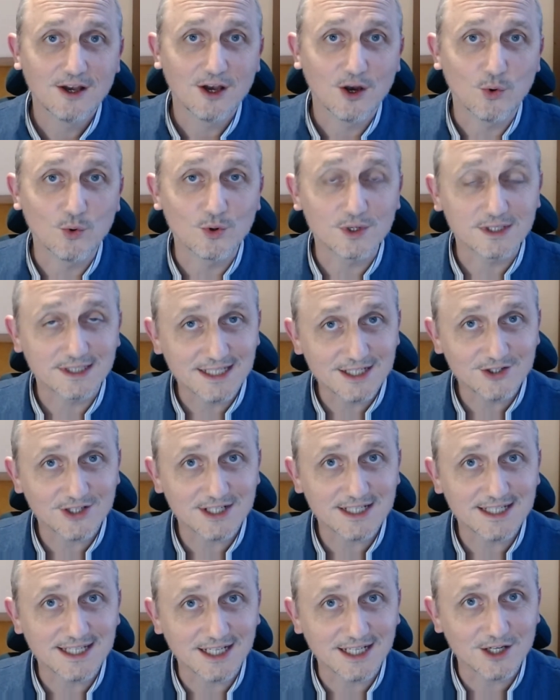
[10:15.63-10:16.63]
What's
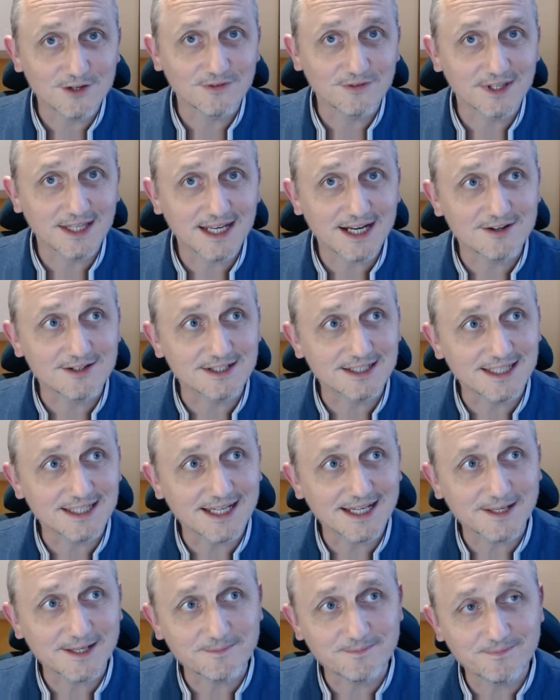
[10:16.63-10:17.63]
interesting over there is
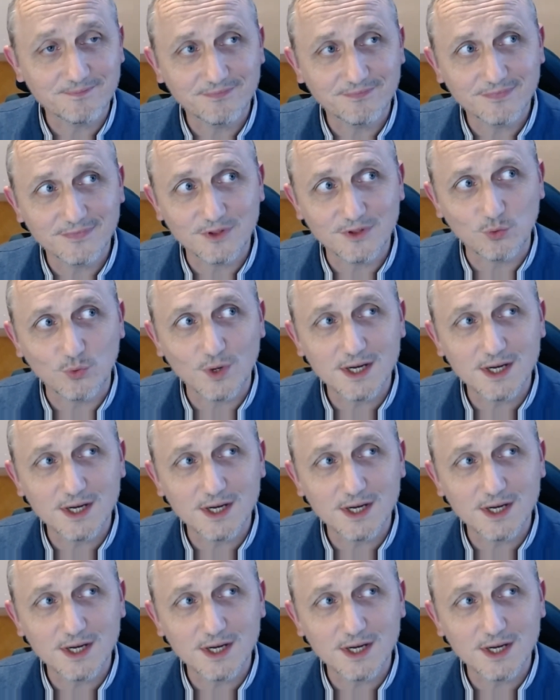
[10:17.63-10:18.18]
the